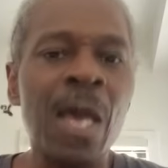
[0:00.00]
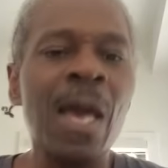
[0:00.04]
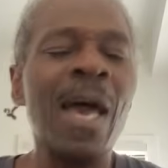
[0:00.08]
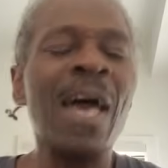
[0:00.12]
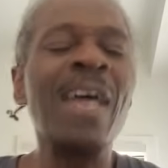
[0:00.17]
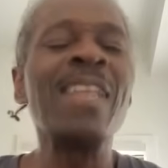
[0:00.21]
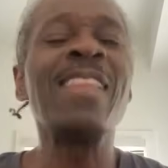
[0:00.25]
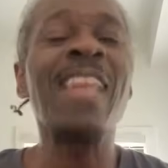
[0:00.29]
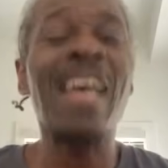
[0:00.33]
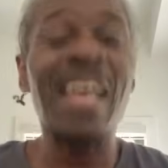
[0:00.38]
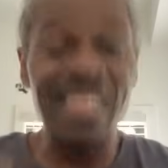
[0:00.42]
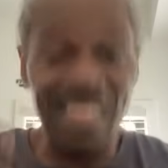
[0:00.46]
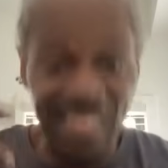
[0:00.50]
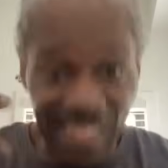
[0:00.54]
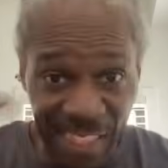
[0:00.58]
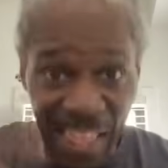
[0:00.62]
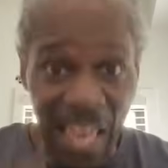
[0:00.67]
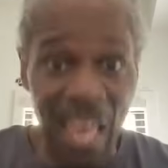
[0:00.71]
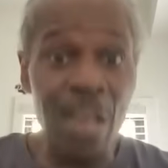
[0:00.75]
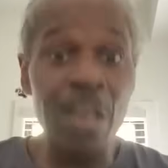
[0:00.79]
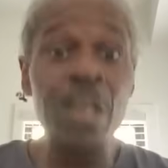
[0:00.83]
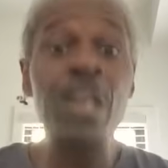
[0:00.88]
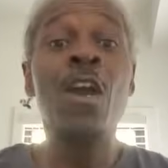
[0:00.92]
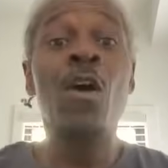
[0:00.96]
And that
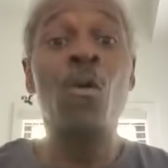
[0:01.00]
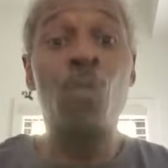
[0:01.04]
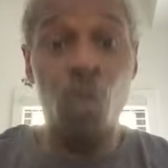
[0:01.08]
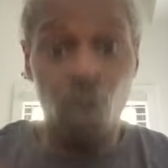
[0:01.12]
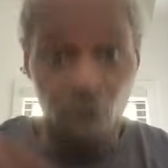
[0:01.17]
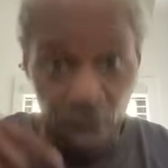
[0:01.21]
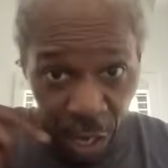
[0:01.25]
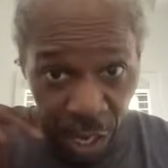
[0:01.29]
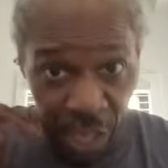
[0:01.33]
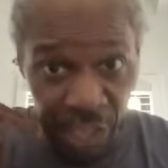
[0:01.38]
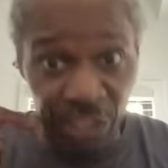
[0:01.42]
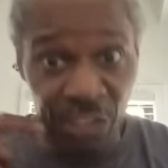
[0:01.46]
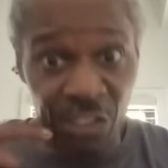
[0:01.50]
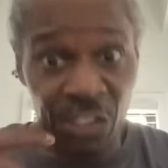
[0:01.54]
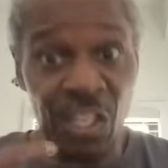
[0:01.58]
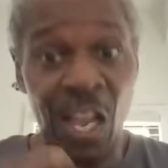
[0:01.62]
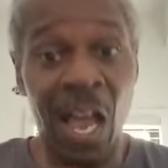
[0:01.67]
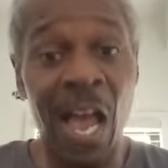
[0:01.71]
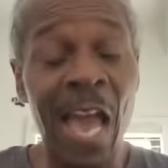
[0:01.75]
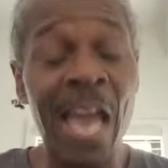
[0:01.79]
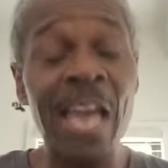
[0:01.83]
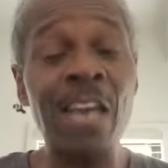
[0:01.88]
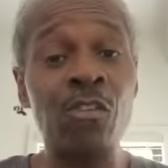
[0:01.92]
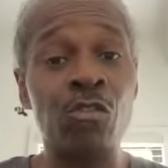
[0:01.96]
they were
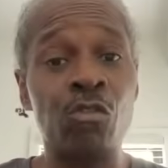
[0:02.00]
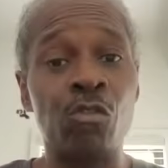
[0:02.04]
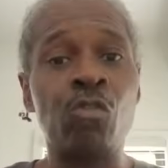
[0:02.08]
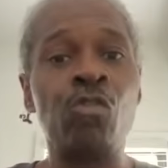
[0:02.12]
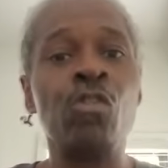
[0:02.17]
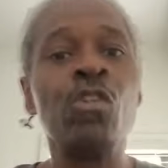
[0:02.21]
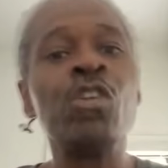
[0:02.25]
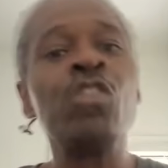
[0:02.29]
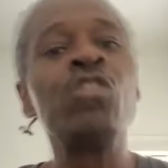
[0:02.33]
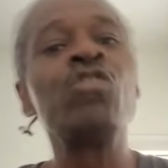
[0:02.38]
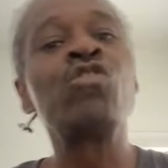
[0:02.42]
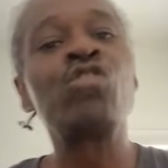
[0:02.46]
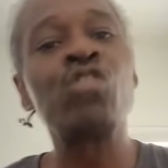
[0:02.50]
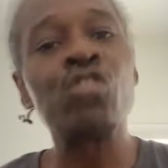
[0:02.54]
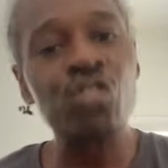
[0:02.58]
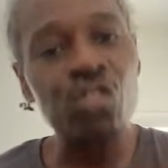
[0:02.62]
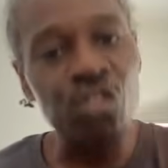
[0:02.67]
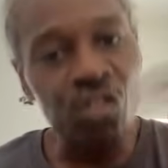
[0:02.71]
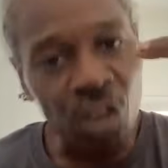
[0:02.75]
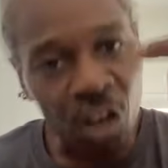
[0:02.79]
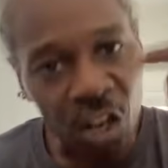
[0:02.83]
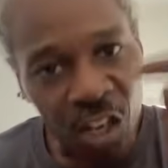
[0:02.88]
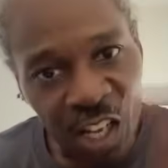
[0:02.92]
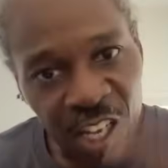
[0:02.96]
entitled to
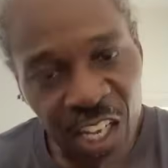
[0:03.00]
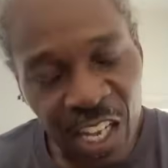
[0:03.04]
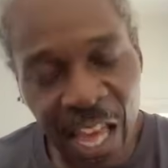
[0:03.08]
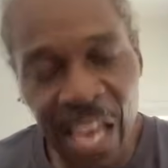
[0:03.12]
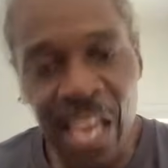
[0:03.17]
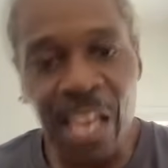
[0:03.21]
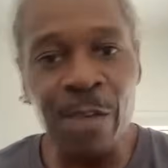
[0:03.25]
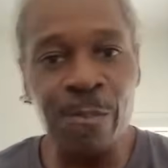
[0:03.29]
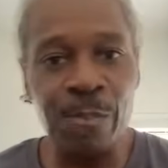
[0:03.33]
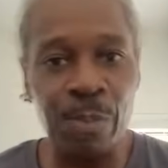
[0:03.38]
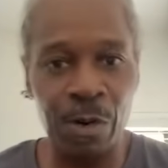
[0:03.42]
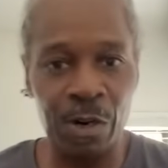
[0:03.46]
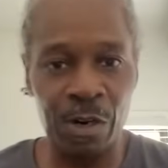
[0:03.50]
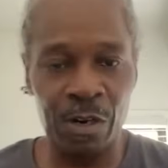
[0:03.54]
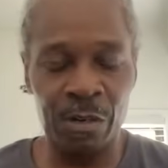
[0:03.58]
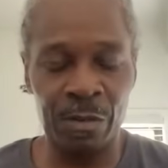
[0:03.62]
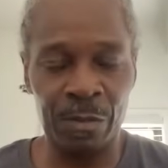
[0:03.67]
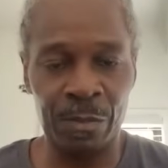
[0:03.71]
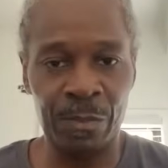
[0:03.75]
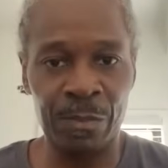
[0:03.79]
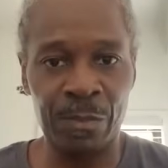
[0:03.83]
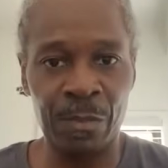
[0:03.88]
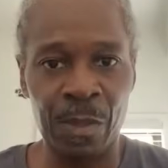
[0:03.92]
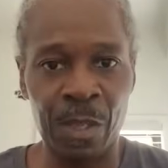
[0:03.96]
your labor,
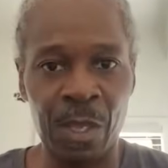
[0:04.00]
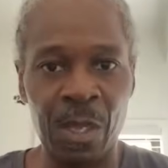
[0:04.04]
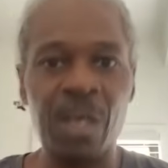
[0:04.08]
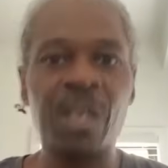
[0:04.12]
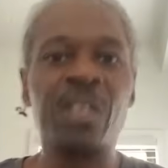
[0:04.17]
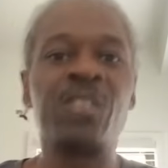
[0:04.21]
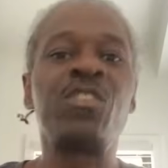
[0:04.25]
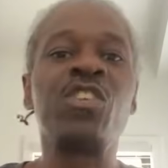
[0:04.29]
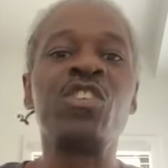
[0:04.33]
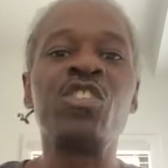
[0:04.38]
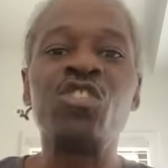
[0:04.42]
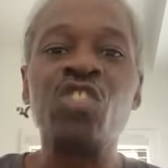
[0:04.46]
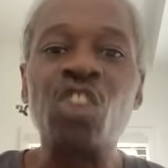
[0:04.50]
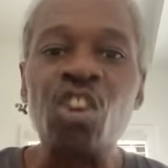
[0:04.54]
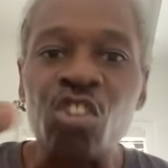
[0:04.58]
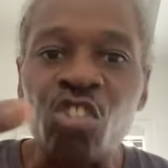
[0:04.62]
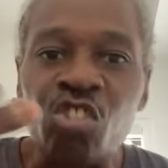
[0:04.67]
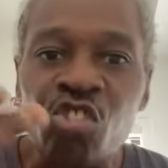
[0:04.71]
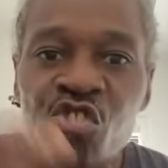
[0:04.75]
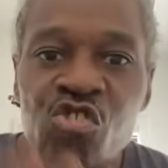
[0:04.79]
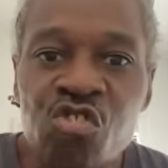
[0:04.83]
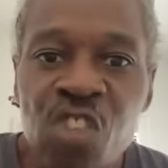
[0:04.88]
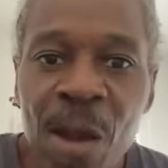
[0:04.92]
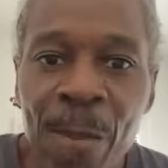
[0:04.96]
to your
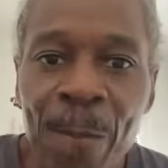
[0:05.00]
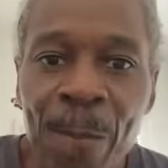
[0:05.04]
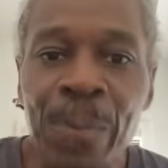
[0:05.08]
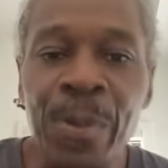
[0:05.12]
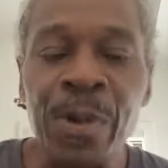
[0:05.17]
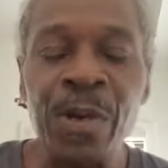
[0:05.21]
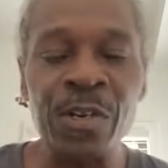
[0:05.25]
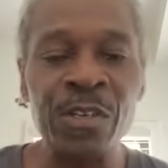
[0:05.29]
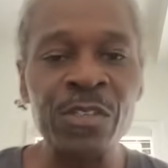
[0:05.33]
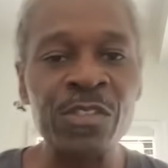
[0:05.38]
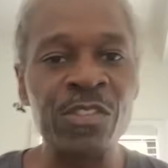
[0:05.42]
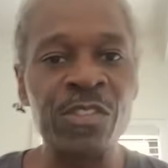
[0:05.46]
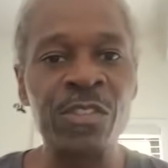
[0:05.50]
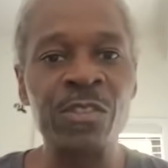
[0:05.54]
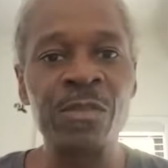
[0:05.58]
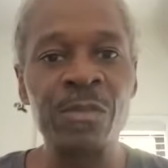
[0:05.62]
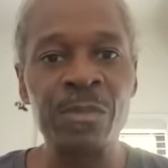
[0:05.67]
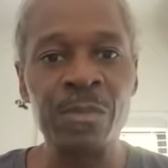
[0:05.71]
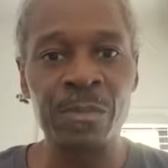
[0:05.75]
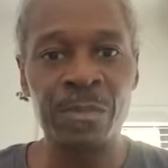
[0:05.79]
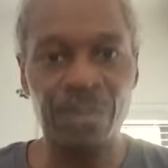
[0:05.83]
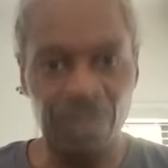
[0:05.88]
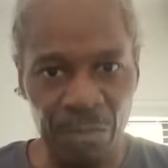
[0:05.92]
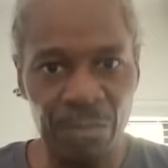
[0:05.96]
grippers.
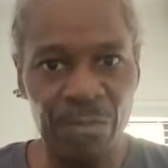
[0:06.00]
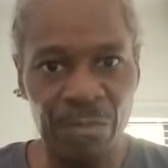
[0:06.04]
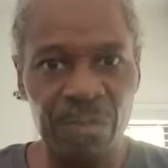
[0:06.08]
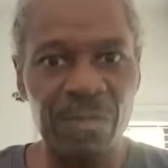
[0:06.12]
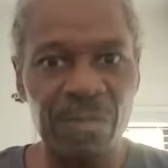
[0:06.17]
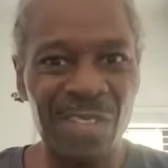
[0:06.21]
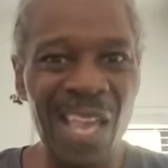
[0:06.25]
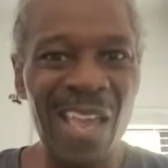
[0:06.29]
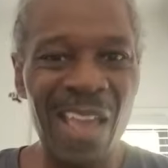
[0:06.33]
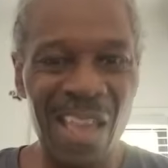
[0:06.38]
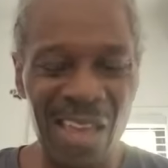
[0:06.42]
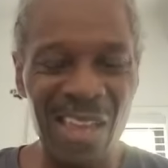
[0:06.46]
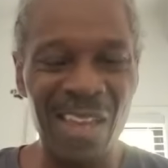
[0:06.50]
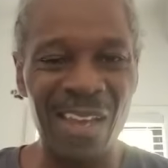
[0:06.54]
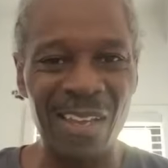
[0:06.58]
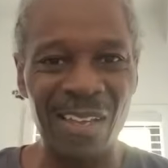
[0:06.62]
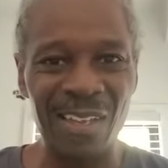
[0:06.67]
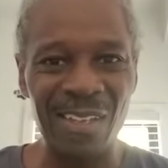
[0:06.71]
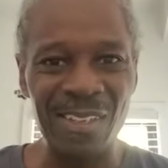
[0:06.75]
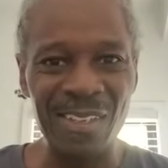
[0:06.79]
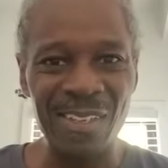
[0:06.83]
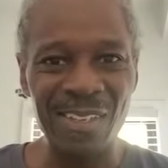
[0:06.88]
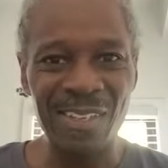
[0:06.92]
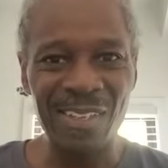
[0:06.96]
Yeah,
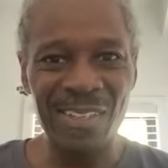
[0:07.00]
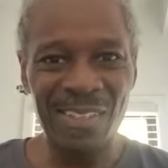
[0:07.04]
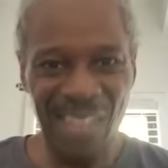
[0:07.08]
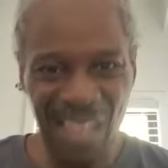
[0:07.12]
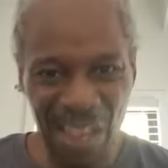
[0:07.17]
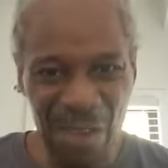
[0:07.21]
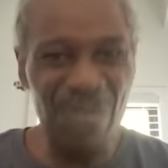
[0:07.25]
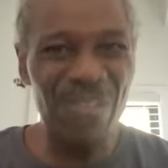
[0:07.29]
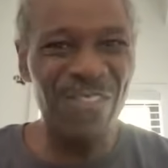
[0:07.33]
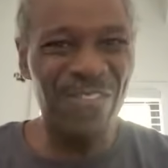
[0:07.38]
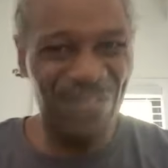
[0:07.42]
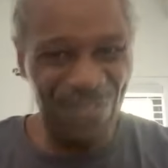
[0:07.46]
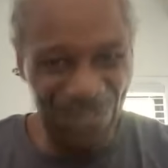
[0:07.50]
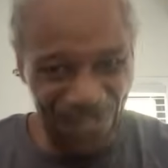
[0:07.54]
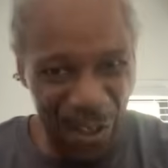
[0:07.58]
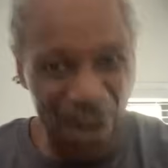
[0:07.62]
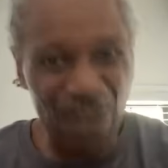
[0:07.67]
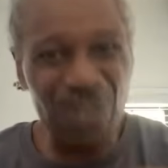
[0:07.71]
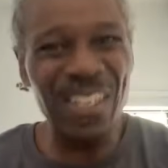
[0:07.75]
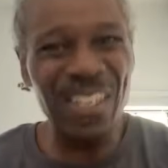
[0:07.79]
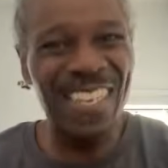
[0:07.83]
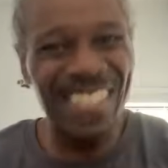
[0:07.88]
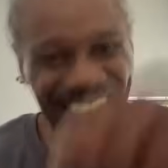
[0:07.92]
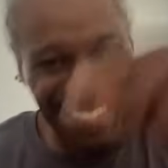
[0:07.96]
they
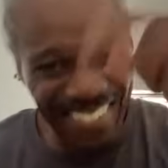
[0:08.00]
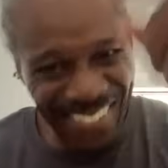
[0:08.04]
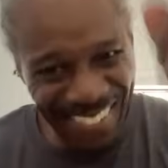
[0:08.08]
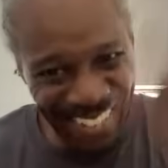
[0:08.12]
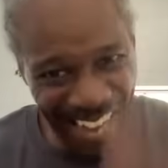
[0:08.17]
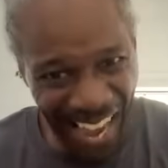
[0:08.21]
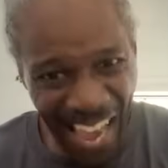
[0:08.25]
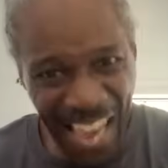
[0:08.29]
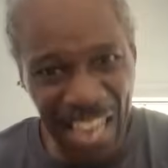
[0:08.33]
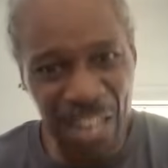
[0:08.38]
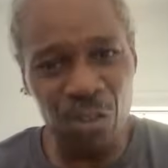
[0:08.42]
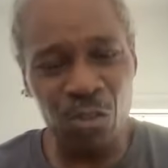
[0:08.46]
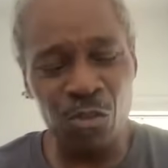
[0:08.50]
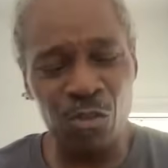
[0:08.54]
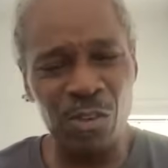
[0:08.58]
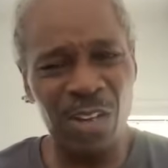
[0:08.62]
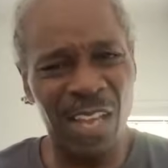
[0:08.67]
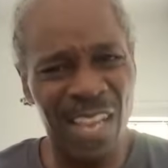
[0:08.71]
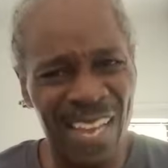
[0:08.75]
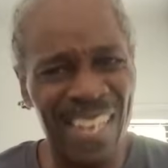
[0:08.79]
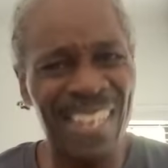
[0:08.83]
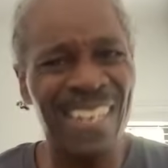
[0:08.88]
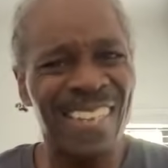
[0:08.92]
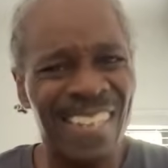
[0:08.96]
felt entitled
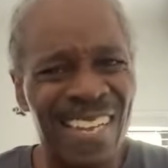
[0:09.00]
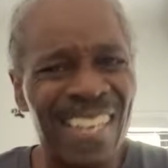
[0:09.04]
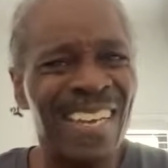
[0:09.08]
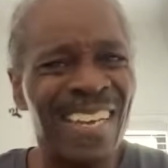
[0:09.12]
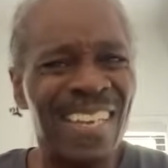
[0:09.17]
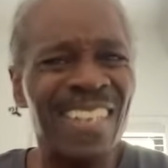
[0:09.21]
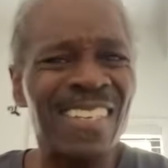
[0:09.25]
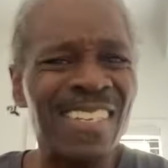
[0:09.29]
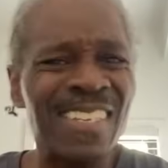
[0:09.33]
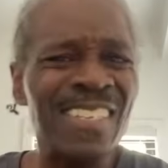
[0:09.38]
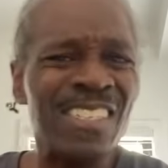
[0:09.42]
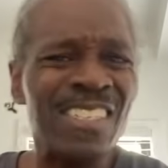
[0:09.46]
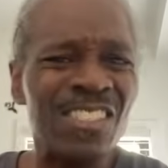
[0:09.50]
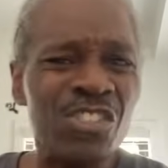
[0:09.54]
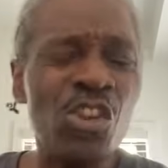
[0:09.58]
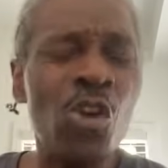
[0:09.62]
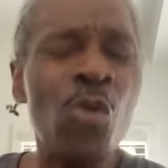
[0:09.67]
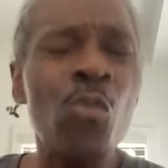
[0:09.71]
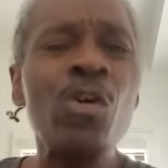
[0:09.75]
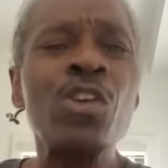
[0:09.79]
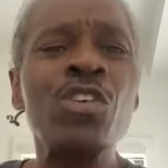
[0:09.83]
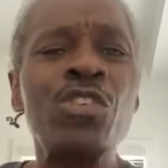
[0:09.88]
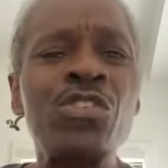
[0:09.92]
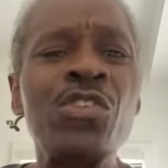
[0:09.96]
and
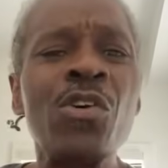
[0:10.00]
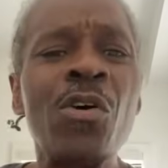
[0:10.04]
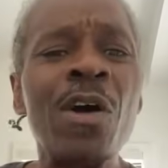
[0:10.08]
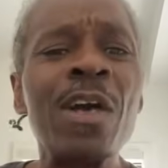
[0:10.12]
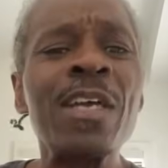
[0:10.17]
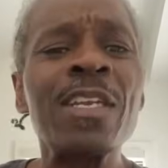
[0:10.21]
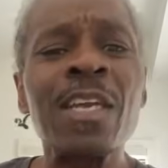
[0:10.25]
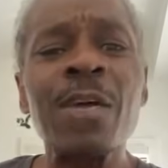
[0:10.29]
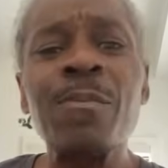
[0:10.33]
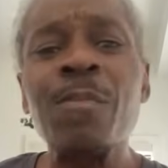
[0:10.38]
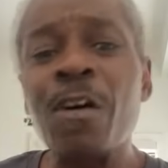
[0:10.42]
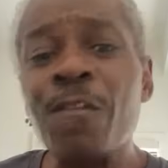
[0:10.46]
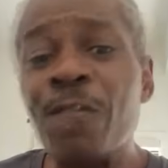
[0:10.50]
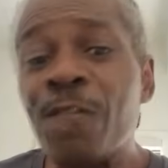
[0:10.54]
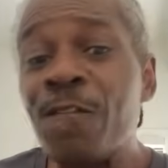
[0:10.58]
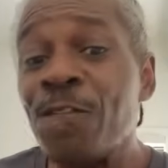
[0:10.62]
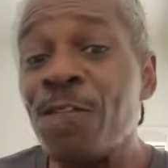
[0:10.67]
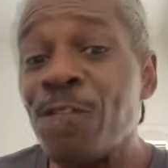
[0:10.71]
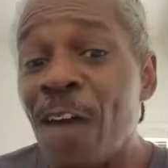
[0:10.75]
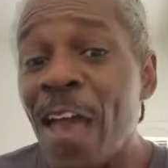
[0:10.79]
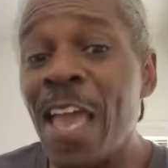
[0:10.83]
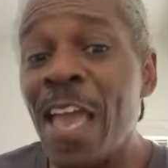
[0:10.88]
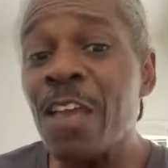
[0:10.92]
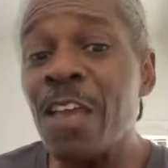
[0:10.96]
you were doing them a
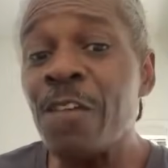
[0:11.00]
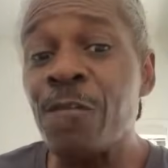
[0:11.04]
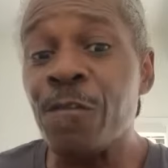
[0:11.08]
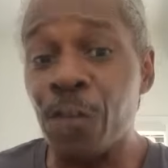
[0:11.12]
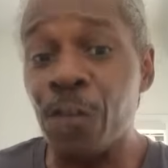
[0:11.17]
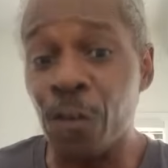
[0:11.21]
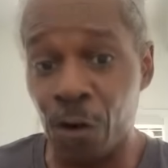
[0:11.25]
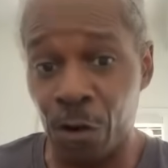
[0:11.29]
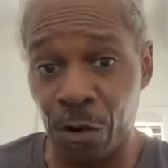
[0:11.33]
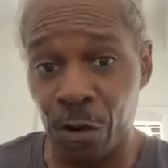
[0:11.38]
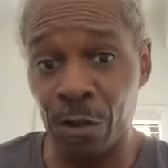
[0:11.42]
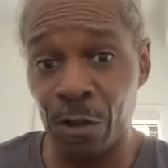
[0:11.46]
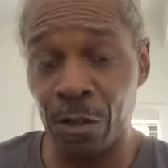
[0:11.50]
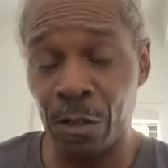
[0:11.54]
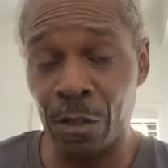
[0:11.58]
favor.